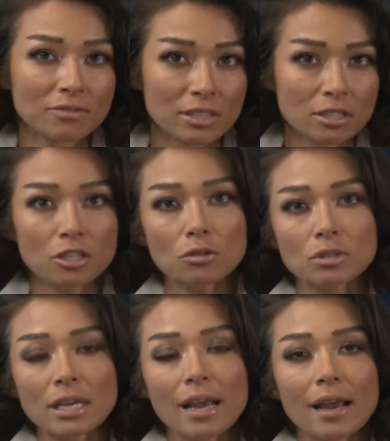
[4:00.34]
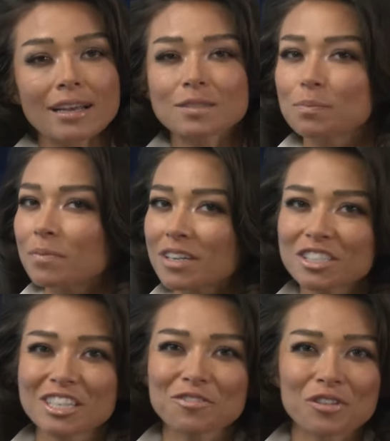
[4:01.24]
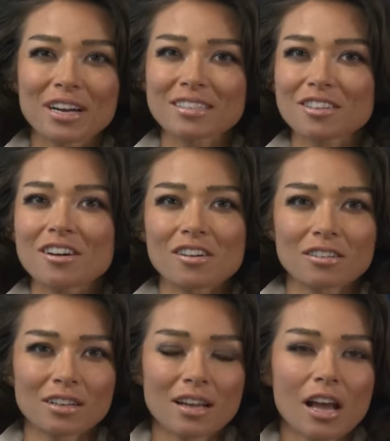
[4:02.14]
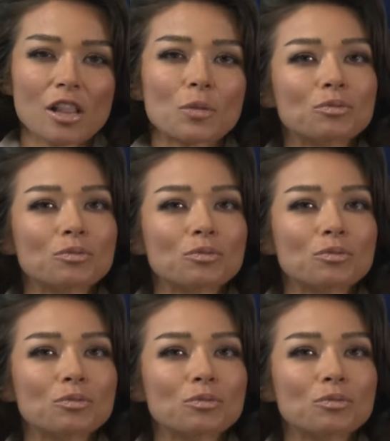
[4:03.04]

of disuse, is marching right along. The